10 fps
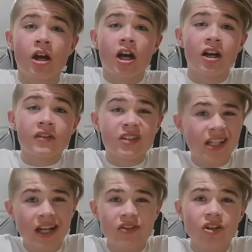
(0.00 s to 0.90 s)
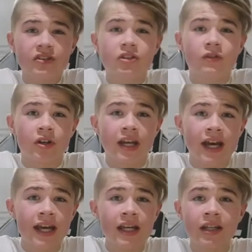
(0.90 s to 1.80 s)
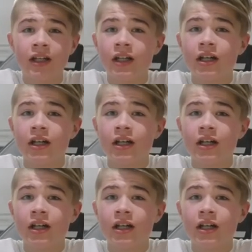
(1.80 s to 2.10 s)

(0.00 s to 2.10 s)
Today started off okay.